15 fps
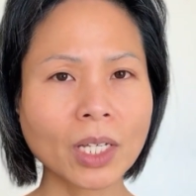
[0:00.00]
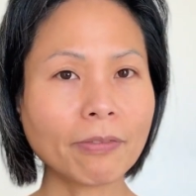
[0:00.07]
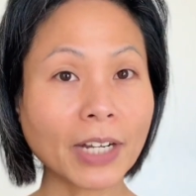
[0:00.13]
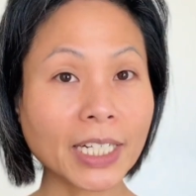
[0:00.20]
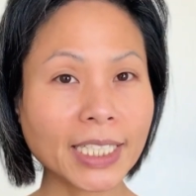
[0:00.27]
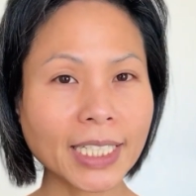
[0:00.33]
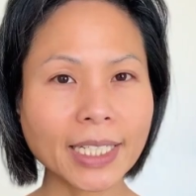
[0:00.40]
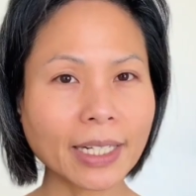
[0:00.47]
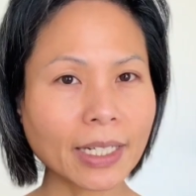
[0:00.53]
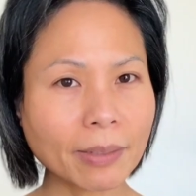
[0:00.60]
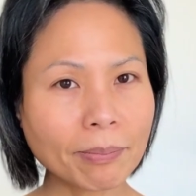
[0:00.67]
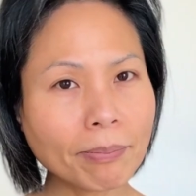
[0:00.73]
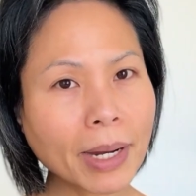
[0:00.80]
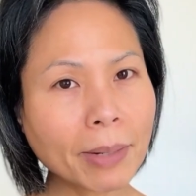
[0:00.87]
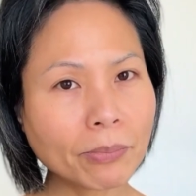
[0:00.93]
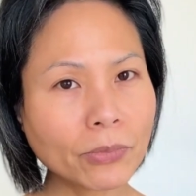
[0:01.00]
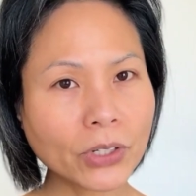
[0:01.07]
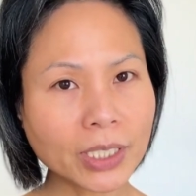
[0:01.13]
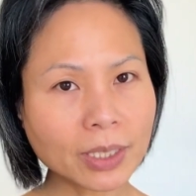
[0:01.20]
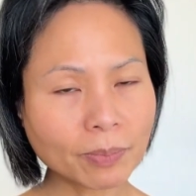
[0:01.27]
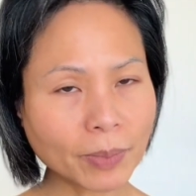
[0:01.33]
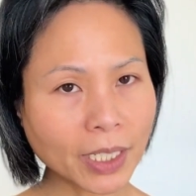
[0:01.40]
finding that their
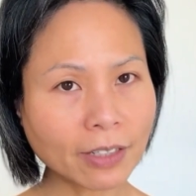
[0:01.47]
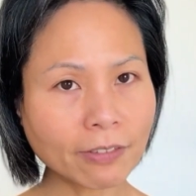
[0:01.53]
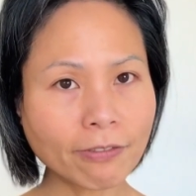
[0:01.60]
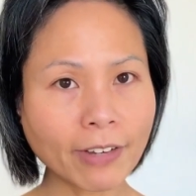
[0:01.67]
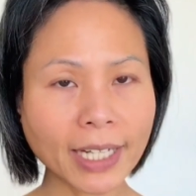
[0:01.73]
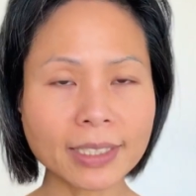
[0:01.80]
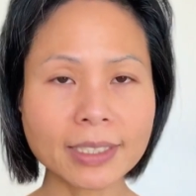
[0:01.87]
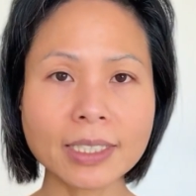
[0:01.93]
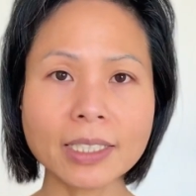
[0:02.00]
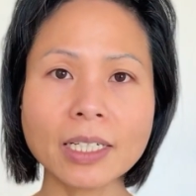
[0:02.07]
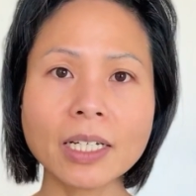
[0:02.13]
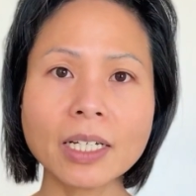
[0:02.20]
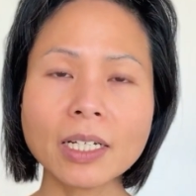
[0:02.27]
memory is being affected.